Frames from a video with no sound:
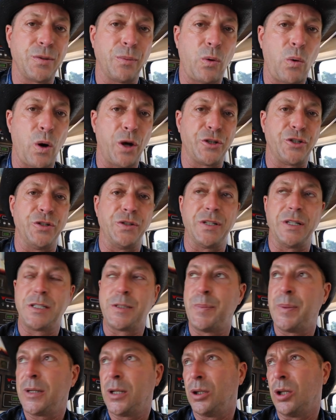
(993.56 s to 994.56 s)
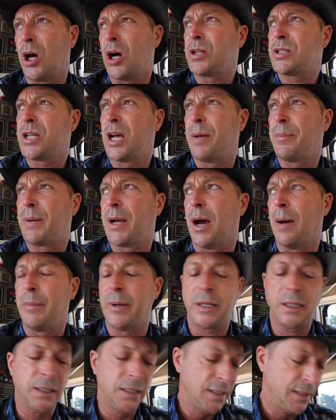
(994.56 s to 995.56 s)
some questions. It's been a long time
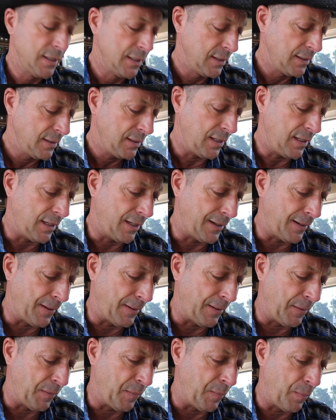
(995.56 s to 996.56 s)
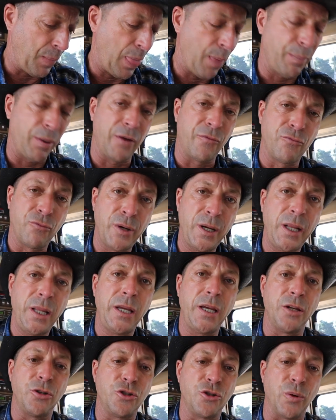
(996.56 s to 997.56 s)
coming, but I've
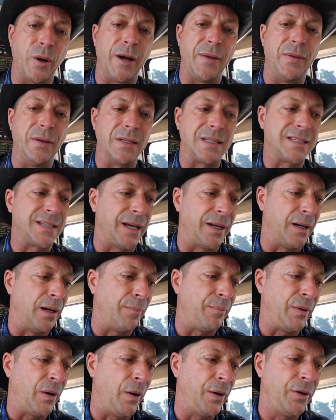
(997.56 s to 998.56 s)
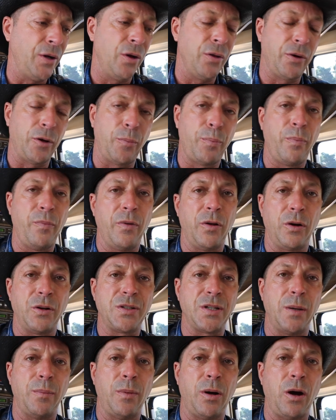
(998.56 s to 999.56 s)
really enjoyed this setup. Now I know there are
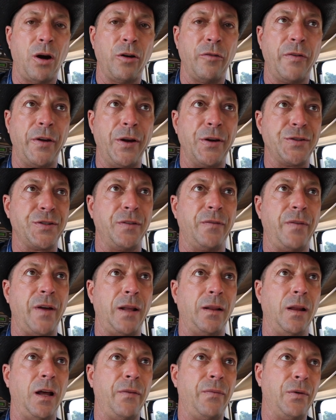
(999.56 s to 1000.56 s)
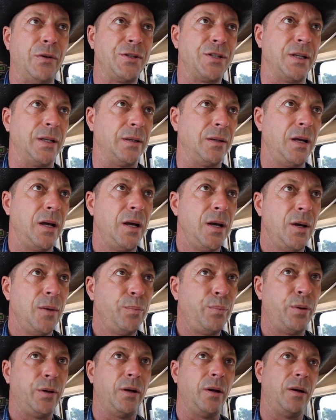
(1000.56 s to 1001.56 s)
some RVers and van lifers that
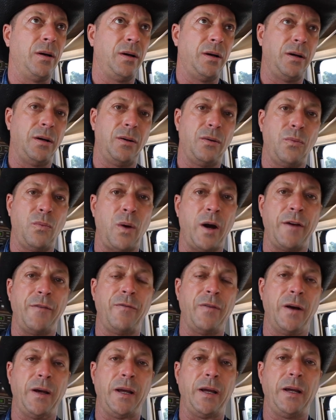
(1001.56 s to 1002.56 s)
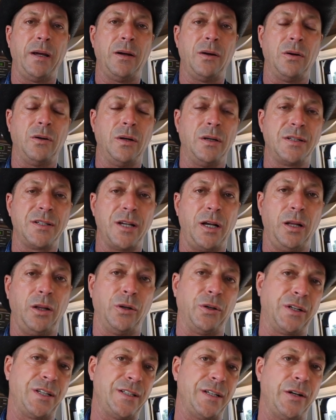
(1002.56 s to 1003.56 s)
put a Wi-Fi or a
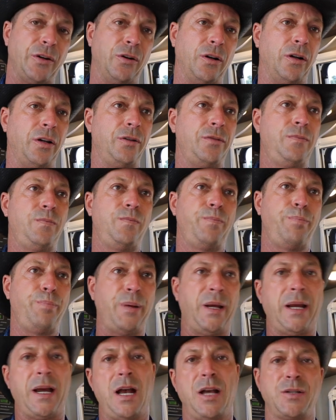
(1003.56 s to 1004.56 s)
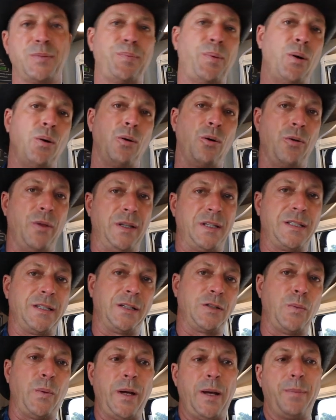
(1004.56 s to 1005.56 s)
cellular extender on a big ass pole that
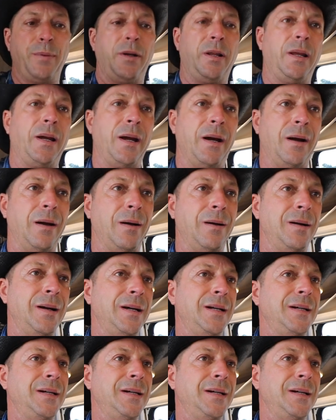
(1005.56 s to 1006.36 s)
sticks way up into the air.